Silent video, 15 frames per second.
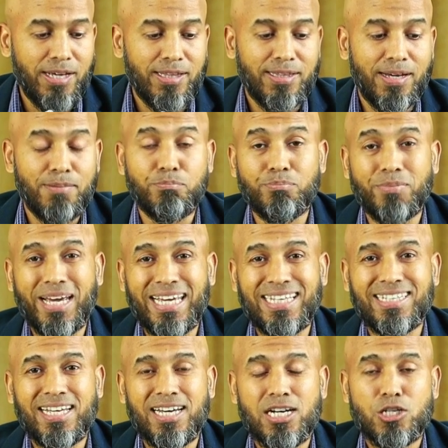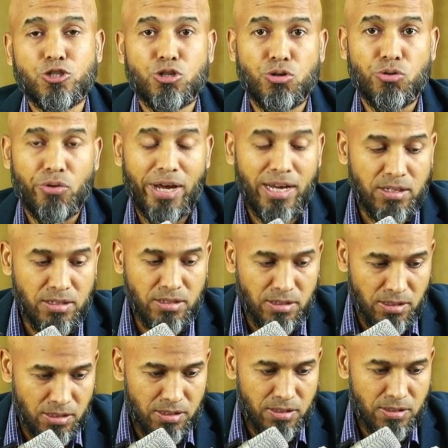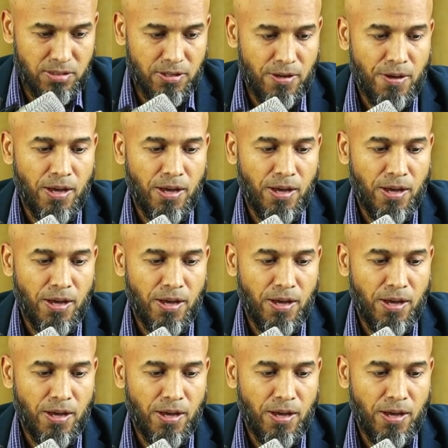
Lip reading: the main trends.